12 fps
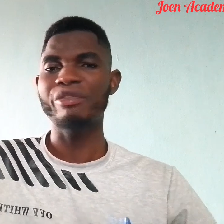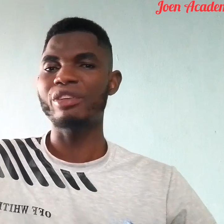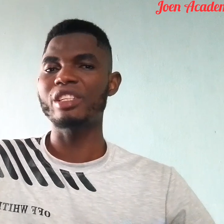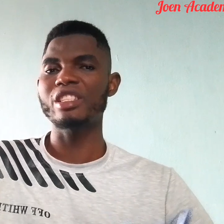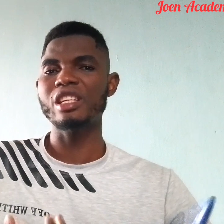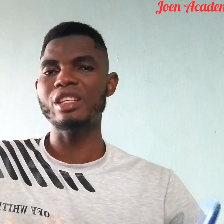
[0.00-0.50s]

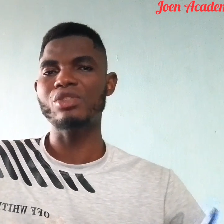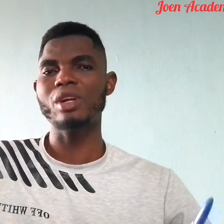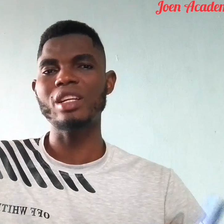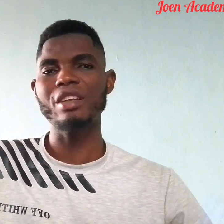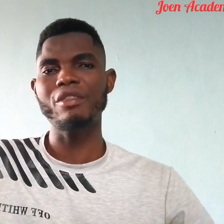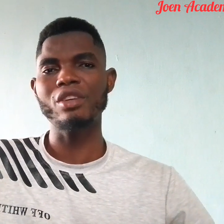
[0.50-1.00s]
the central
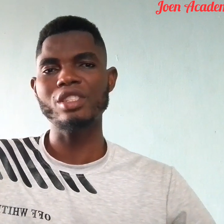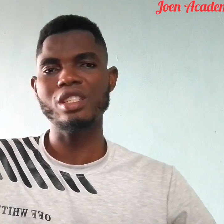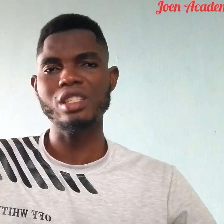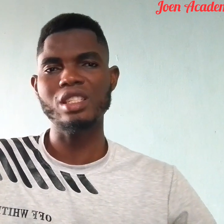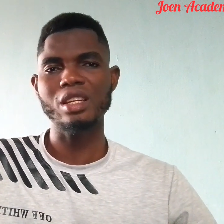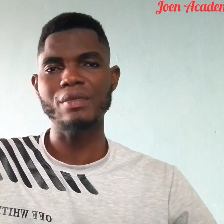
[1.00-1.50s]
nervous
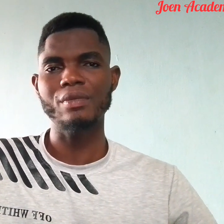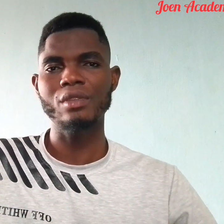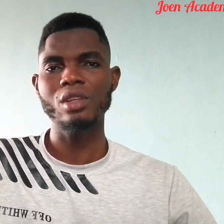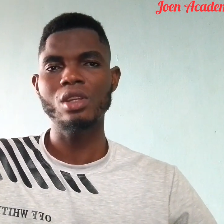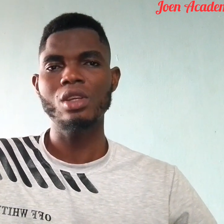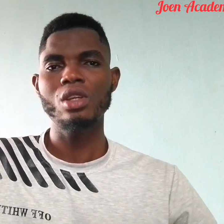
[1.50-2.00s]
system
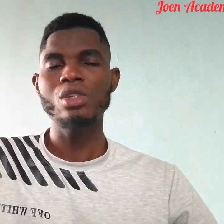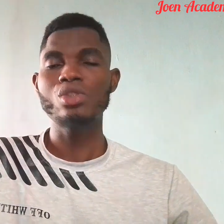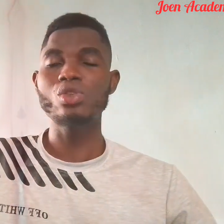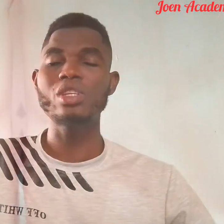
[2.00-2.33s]
to the